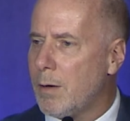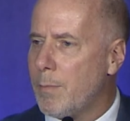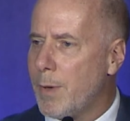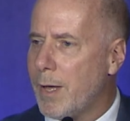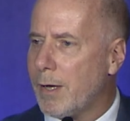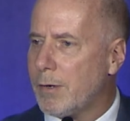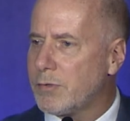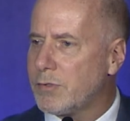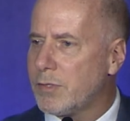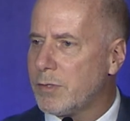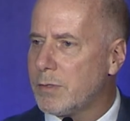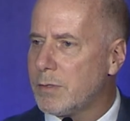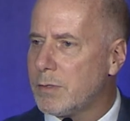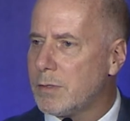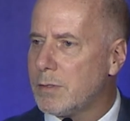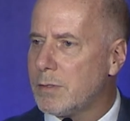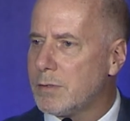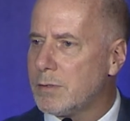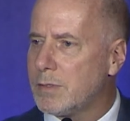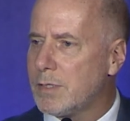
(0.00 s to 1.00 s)
how
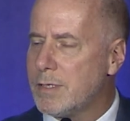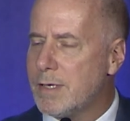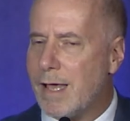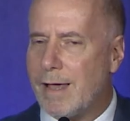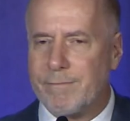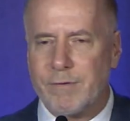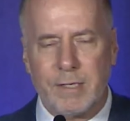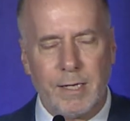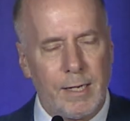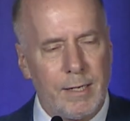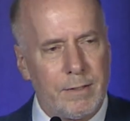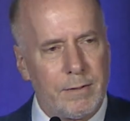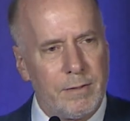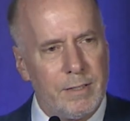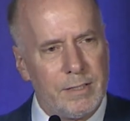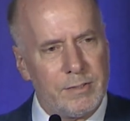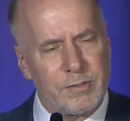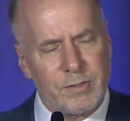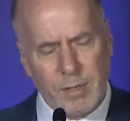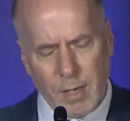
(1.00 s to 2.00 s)
to navigate
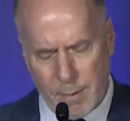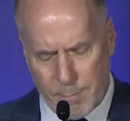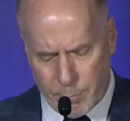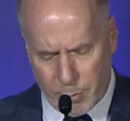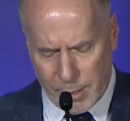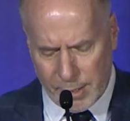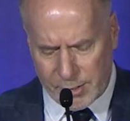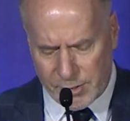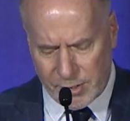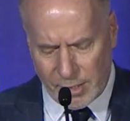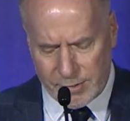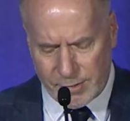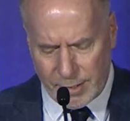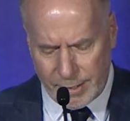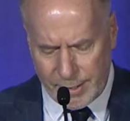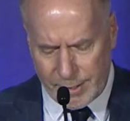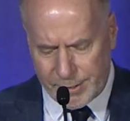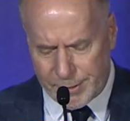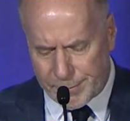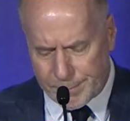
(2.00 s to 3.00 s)
these complex
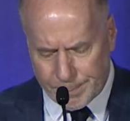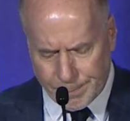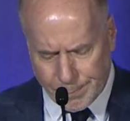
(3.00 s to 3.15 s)
entities.